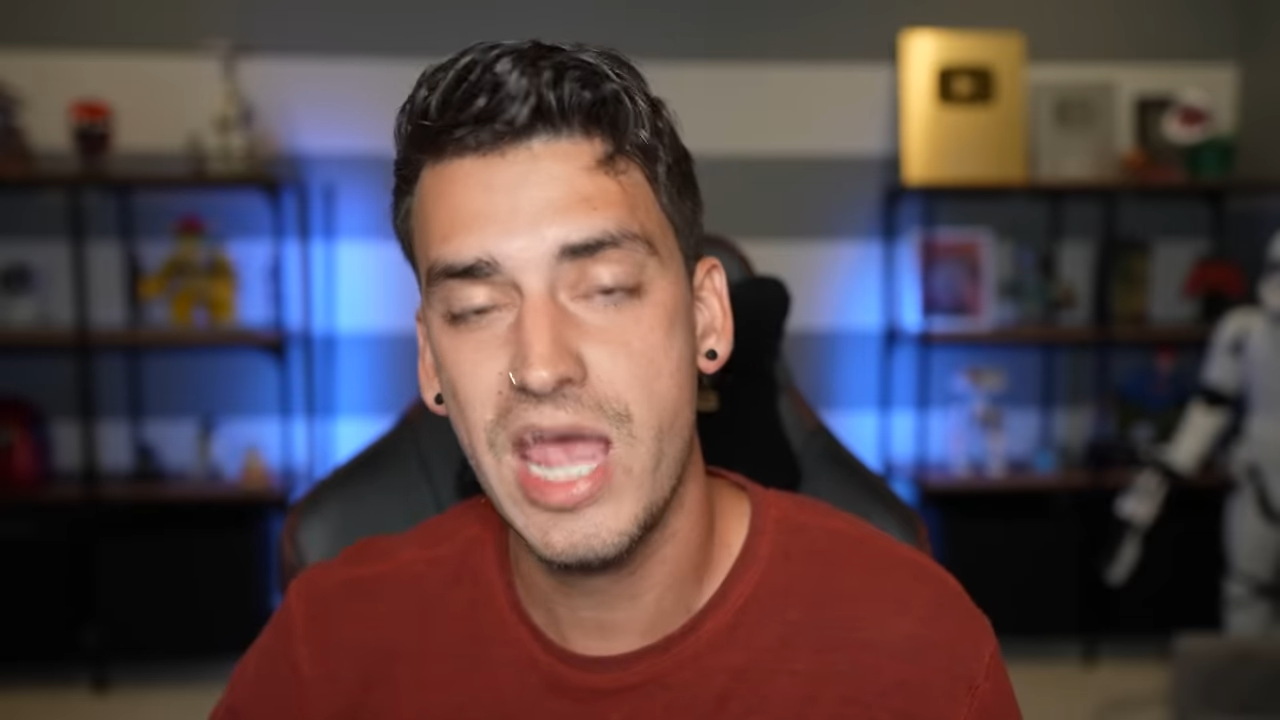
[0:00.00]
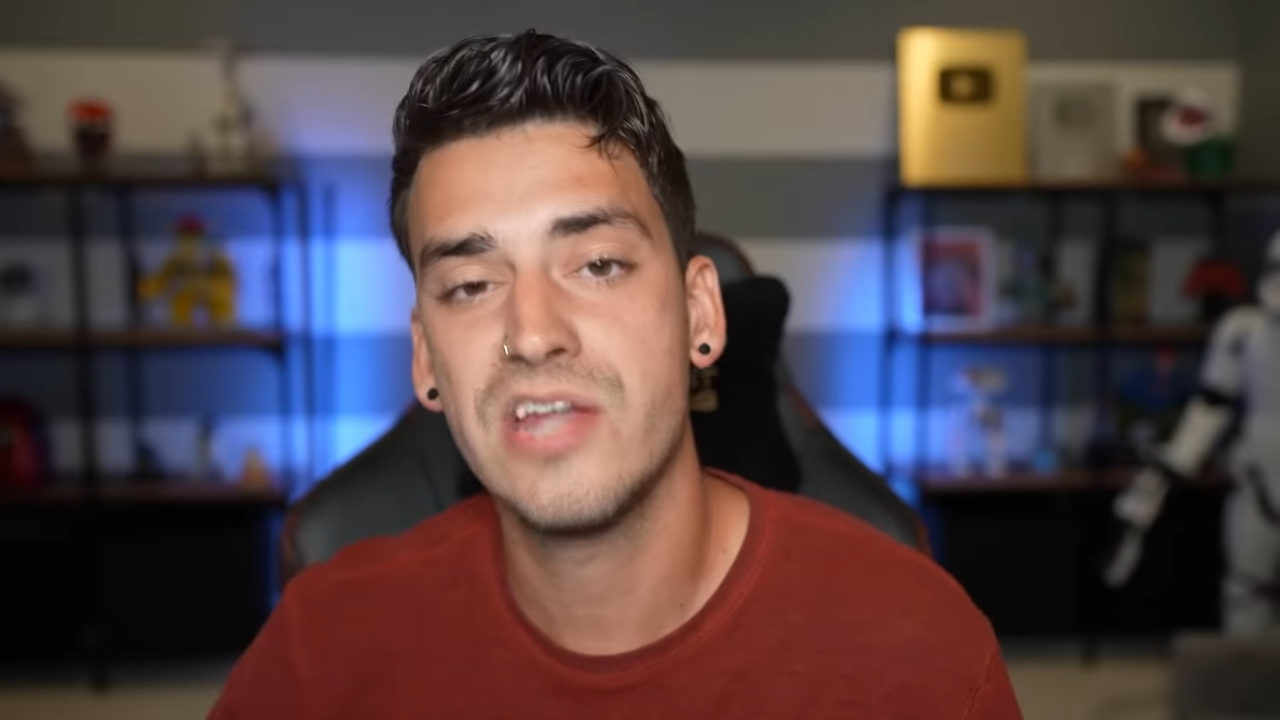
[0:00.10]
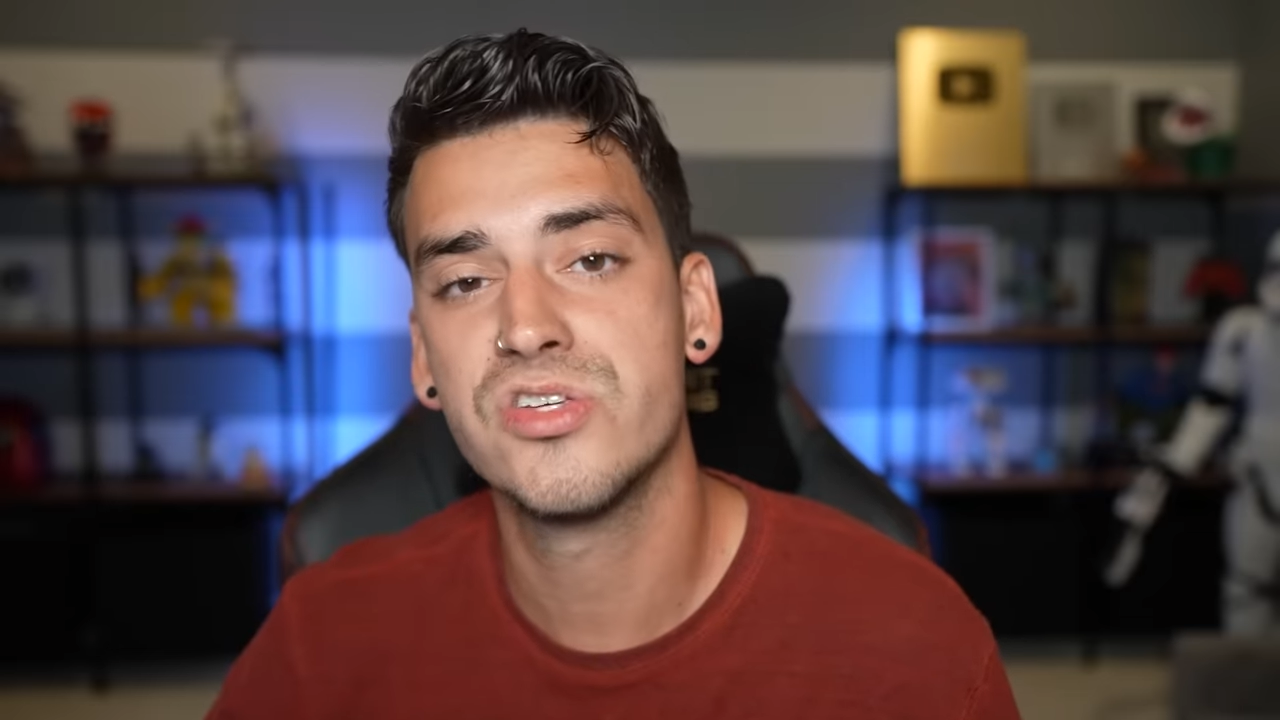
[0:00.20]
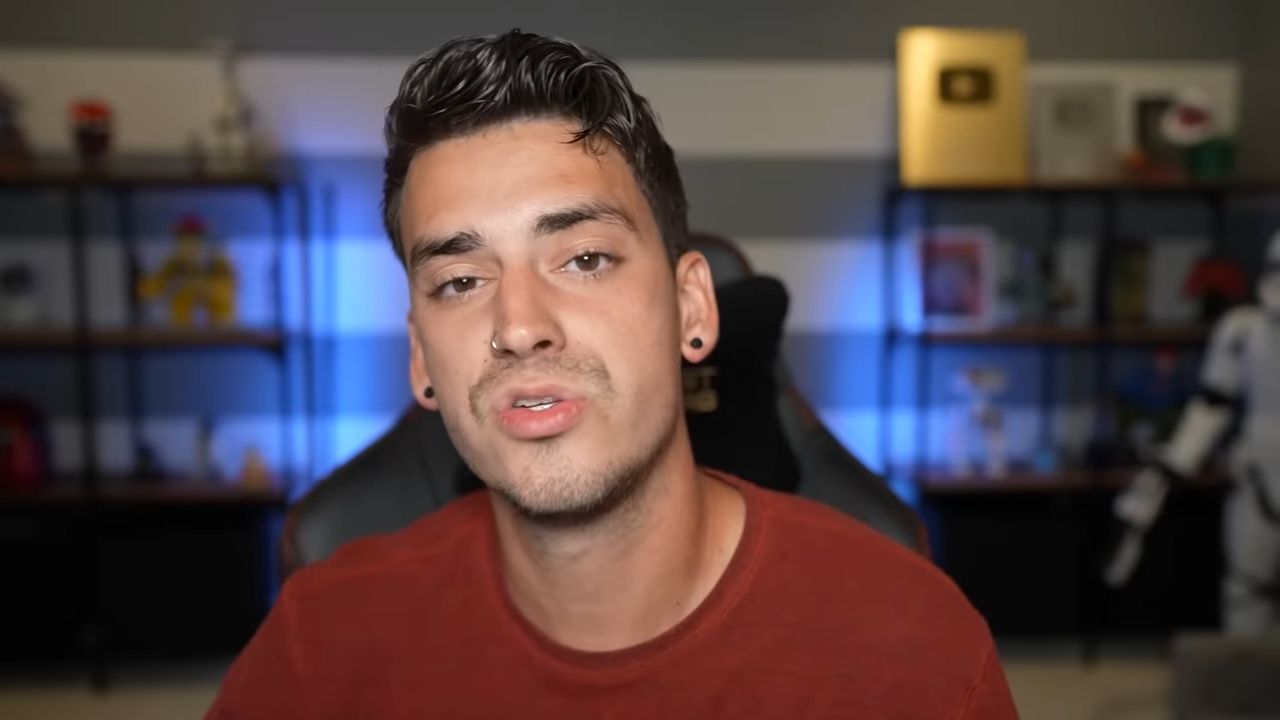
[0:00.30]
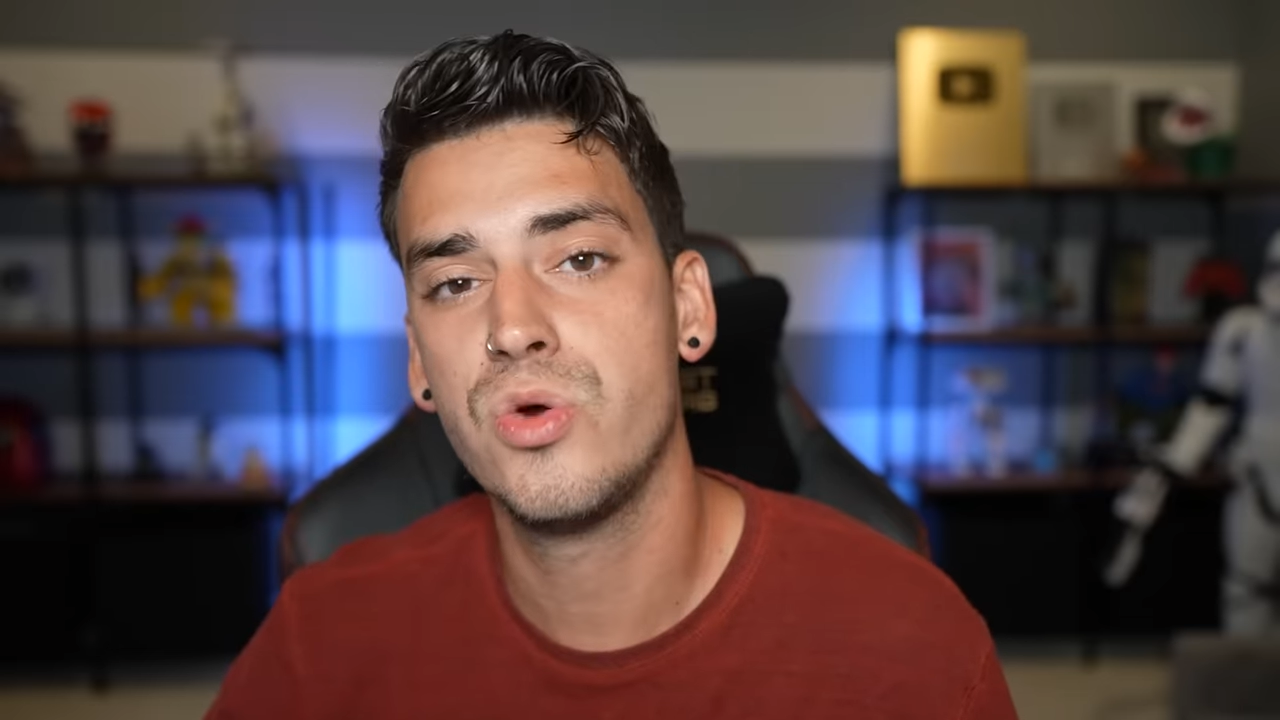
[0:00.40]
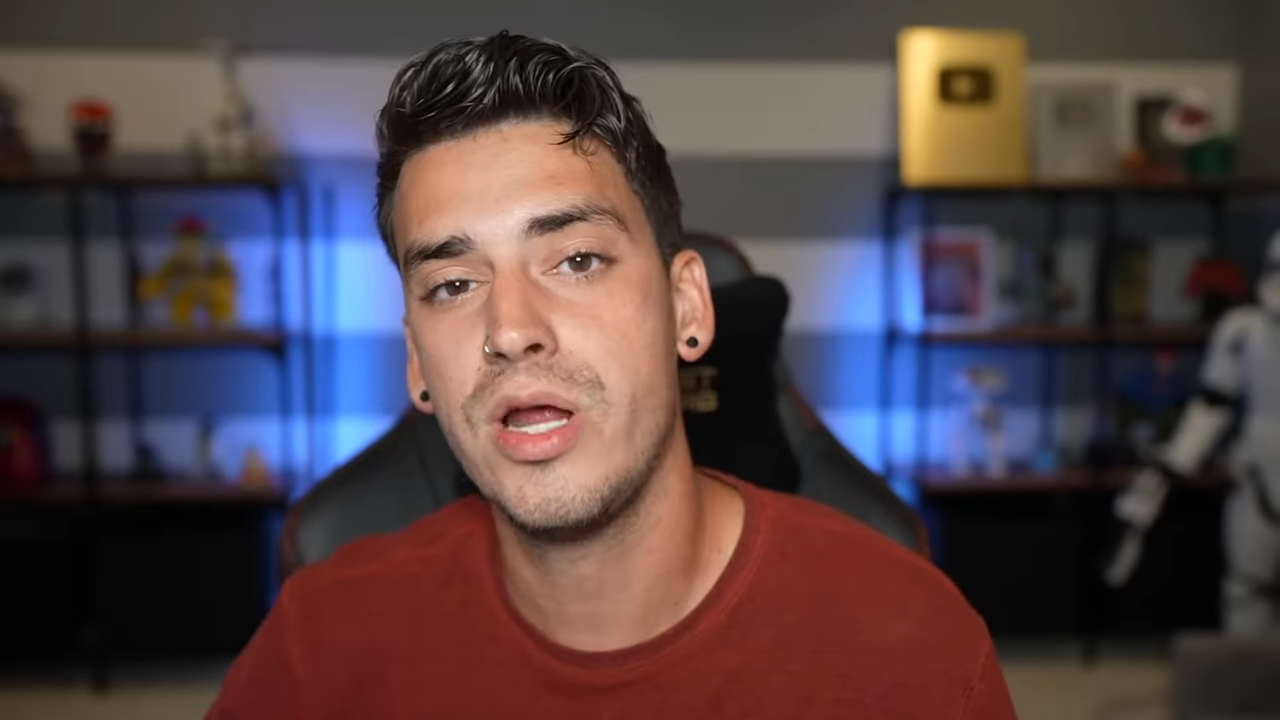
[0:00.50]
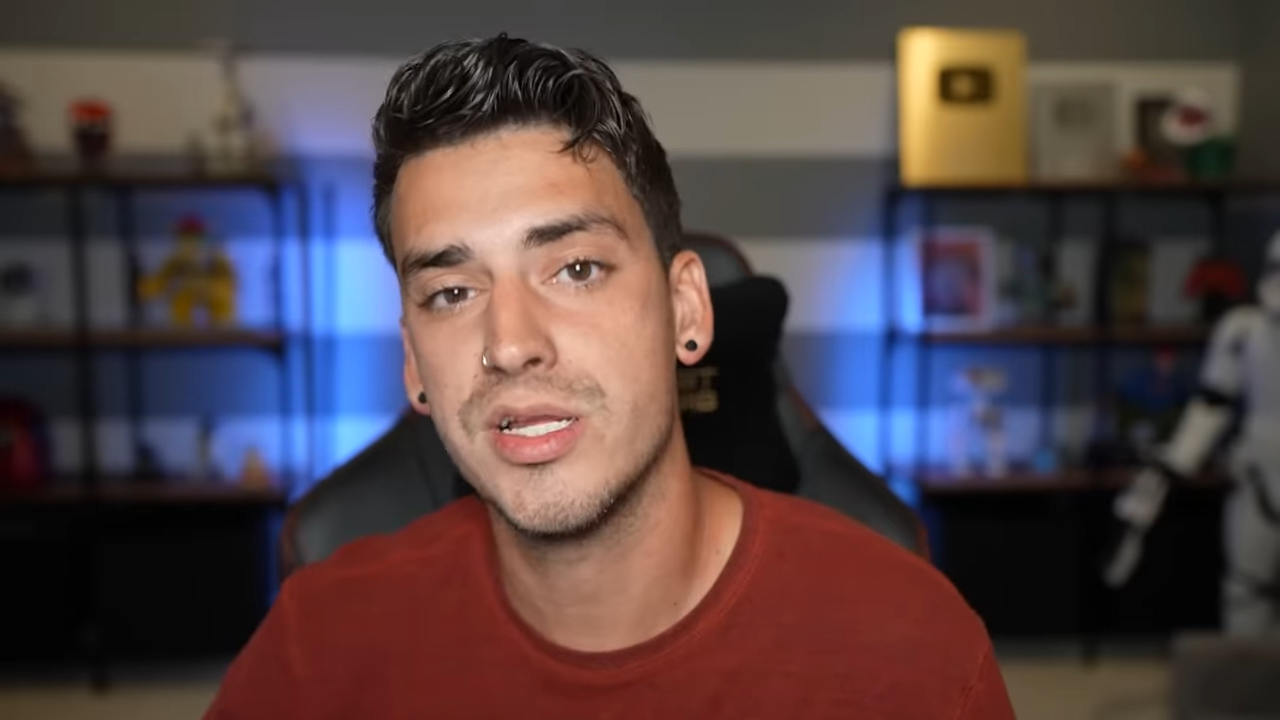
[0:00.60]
and a store